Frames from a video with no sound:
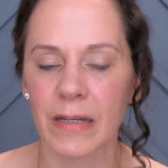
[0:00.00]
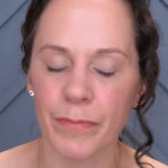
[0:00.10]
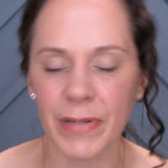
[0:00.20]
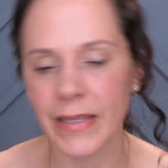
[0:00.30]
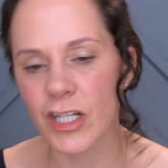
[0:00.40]

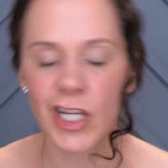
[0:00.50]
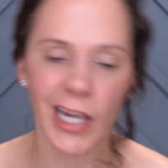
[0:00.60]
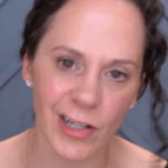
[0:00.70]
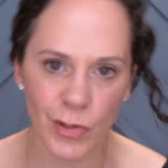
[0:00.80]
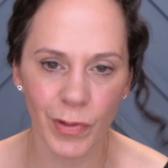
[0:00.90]
Be the
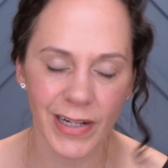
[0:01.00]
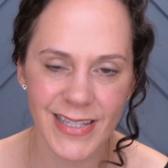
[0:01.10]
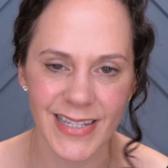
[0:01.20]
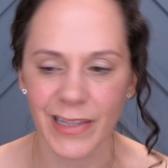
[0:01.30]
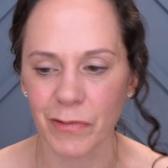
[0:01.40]
change you want to
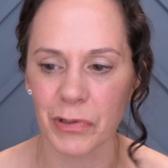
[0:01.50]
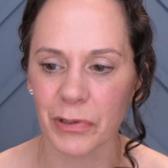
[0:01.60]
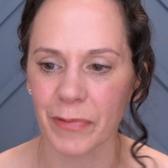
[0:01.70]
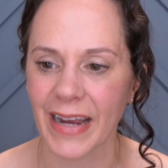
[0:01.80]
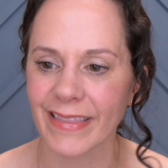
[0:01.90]
see in the world,
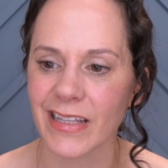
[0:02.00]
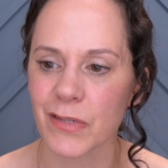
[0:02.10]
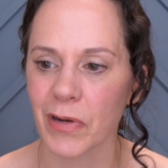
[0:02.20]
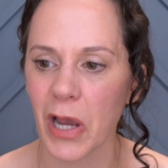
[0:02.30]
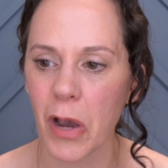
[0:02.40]
right? That's
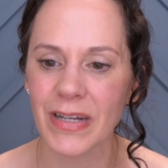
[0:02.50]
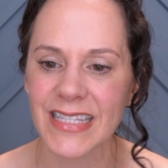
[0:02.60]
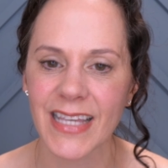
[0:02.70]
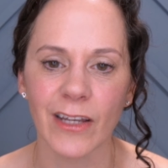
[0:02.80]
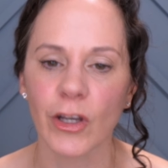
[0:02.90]
what I always
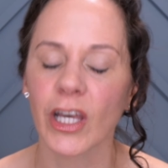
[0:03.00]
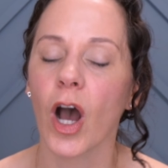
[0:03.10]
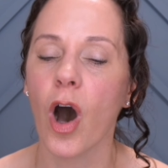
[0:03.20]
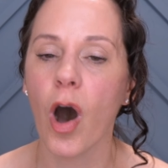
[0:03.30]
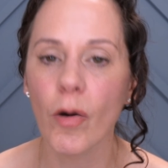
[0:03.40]
say. And you can
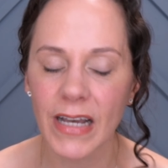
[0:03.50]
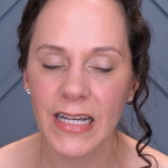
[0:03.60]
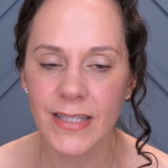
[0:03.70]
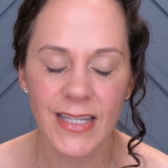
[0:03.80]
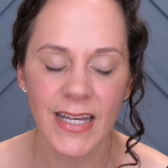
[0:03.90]

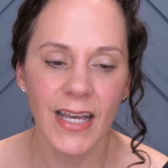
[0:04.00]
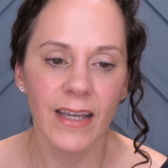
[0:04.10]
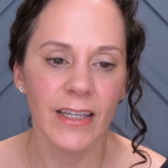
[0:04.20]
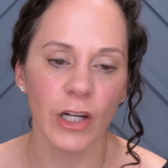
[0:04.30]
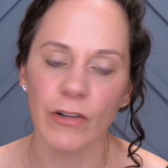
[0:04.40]
always,
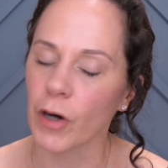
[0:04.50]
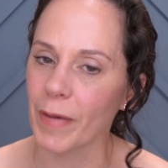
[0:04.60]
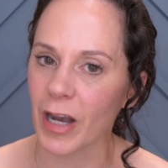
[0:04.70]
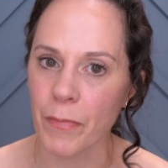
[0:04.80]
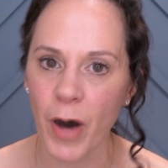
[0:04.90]
fall
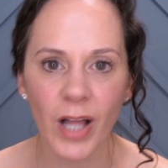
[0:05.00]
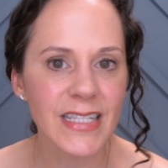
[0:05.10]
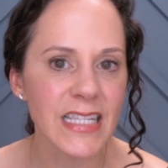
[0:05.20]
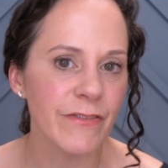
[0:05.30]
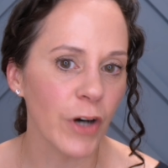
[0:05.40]
back on
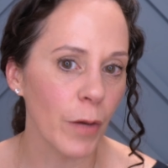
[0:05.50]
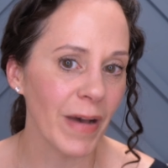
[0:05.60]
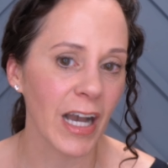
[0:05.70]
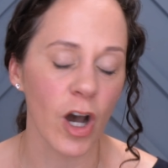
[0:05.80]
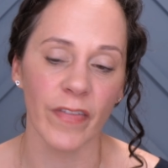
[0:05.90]
policy, fall
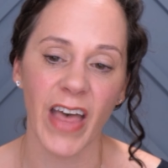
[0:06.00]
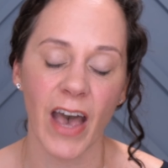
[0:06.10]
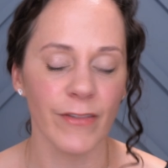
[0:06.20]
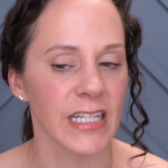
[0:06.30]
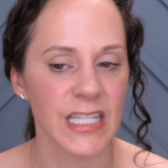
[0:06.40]
back on the
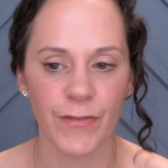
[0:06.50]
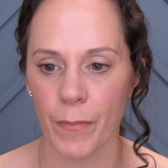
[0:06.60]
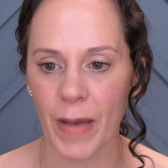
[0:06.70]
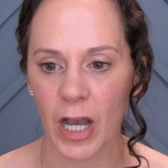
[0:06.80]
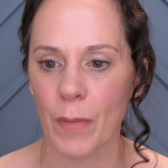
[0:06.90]
evidence, fall
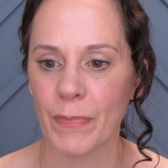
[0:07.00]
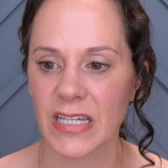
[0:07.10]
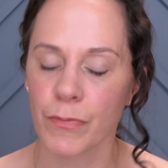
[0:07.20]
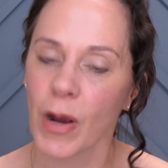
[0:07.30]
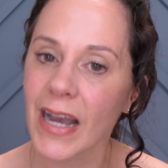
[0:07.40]
back on
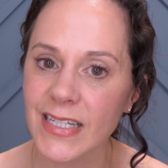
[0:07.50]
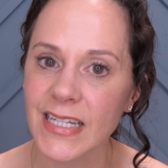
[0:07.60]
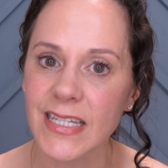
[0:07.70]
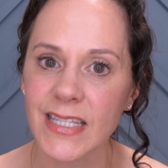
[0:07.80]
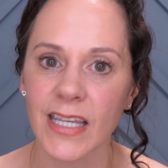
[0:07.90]
best
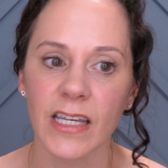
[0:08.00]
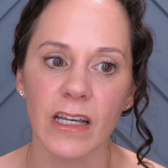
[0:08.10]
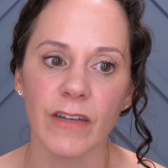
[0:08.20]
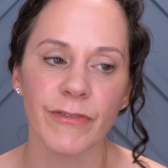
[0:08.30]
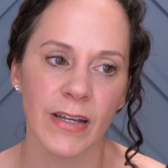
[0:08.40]
practice.
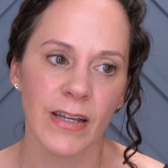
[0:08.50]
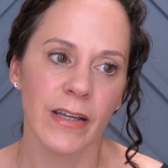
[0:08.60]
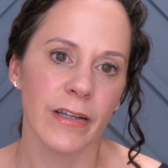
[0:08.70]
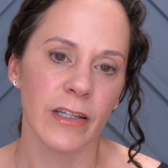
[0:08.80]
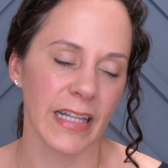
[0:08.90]
If,
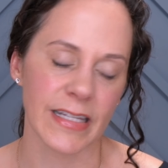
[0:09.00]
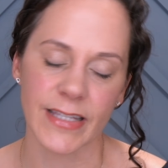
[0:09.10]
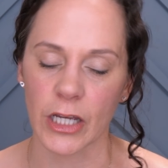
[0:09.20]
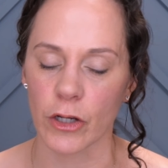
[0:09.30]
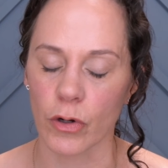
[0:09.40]
let's
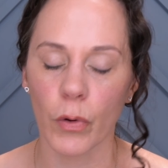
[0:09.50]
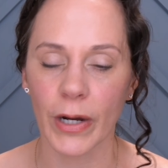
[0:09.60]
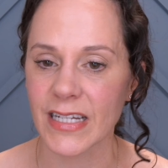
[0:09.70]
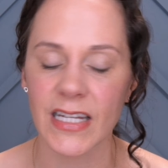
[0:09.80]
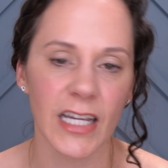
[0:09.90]
say, you're
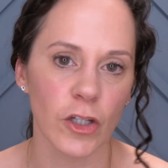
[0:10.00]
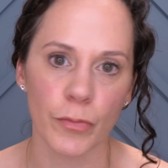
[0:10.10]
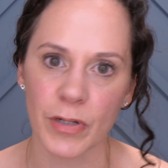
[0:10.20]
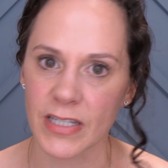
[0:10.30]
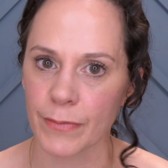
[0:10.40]
orienting and your
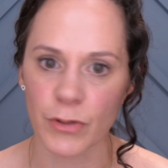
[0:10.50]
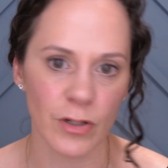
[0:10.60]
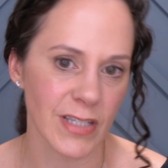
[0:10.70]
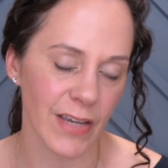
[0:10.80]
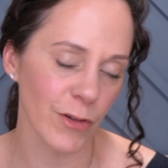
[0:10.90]
preceptor
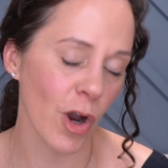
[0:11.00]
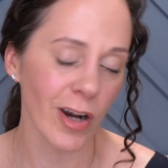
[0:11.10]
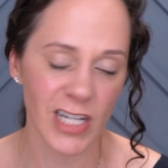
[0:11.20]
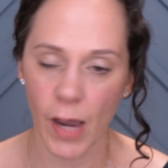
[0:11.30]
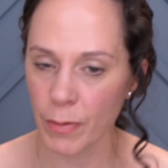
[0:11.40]
is giving you a
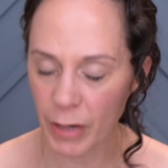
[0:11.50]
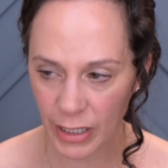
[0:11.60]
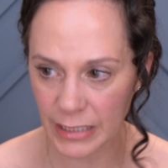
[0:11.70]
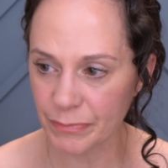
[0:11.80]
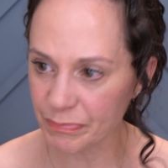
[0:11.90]
hard time about it,